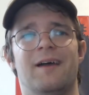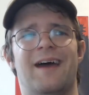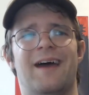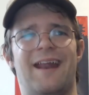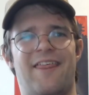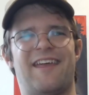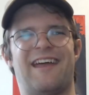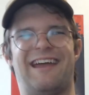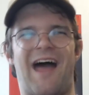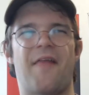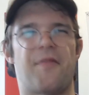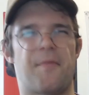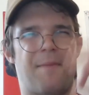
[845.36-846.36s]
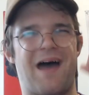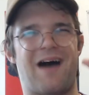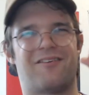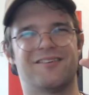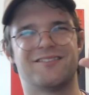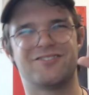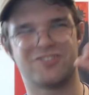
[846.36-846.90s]
And I think I got the
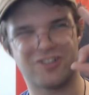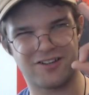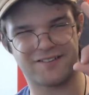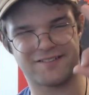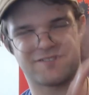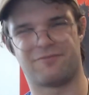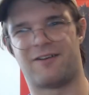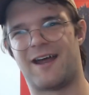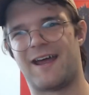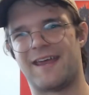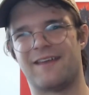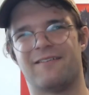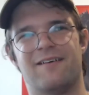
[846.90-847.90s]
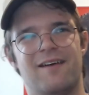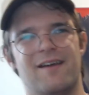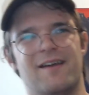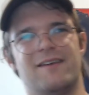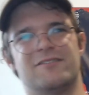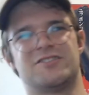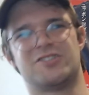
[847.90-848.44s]
balance just right.
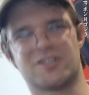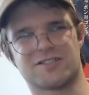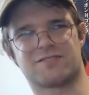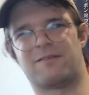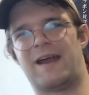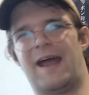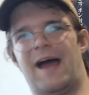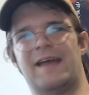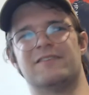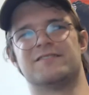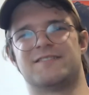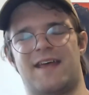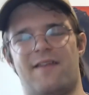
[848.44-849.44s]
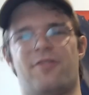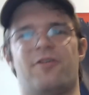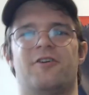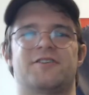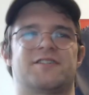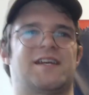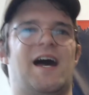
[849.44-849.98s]
It's just right. I used
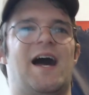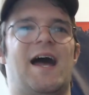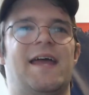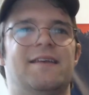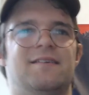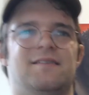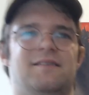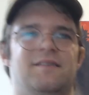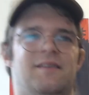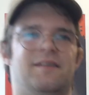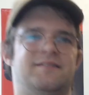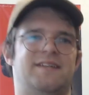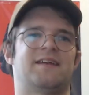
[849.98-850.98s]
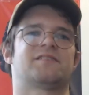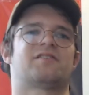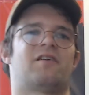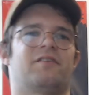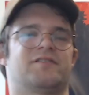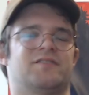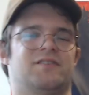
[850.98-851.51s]
Xanathar's Guide, the
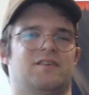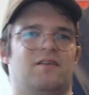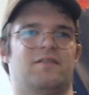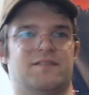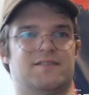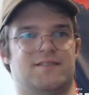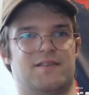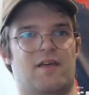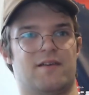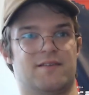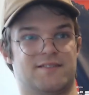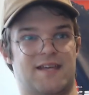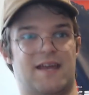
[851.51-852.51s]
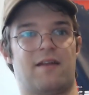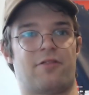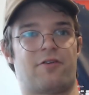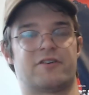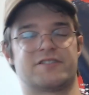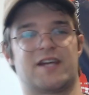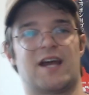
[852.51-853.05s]
Xanathar's
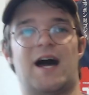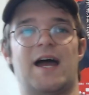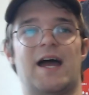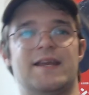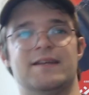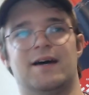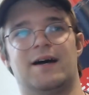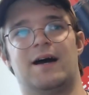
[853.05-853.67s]
Guide